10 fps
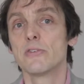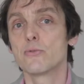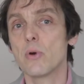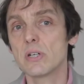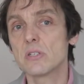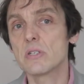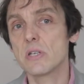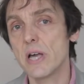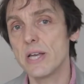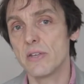Drug
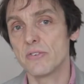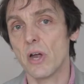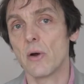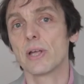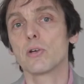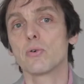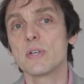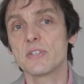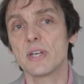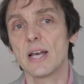designers are
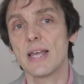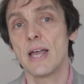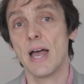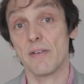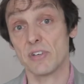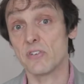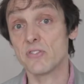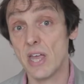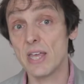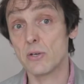increasingly having to
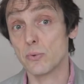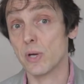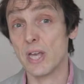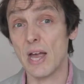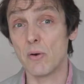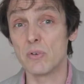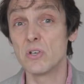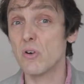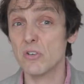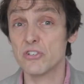take into account
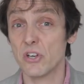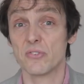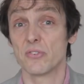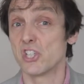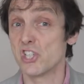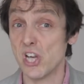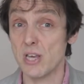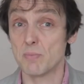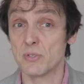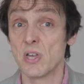not just the
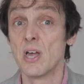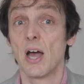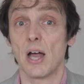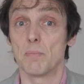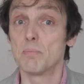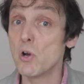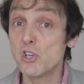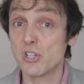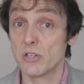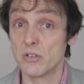shapes and
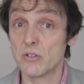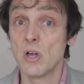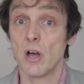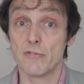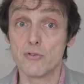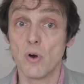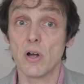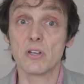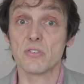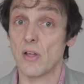motions of
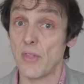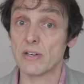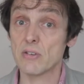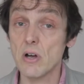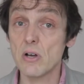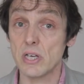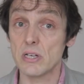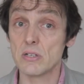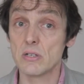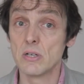drugs and their
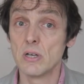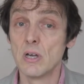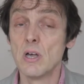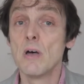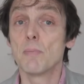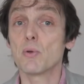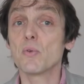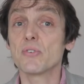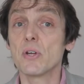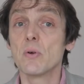targets, but
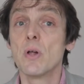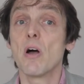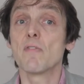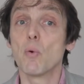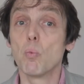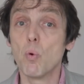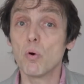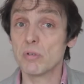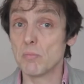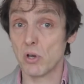also of the
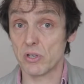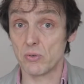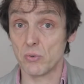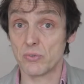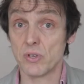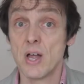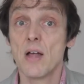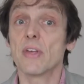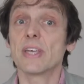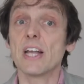water molecules
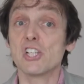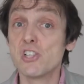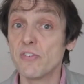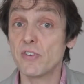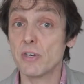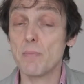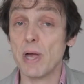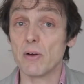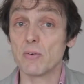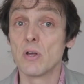that get shifted
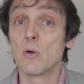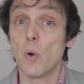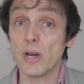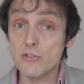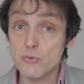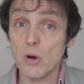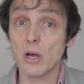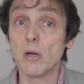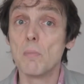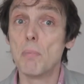about when a
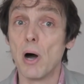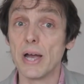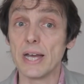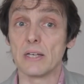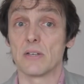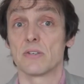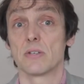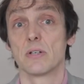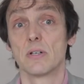drug binds.